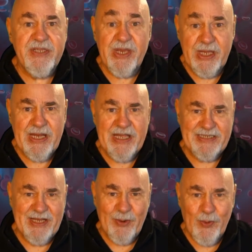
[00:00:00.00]
3
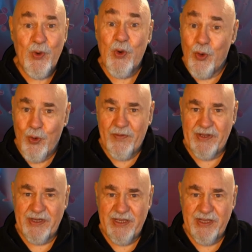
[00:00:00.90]
days in a row over
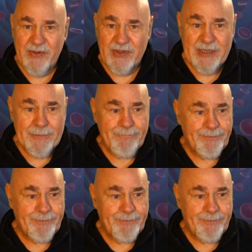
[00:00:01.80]
3,000.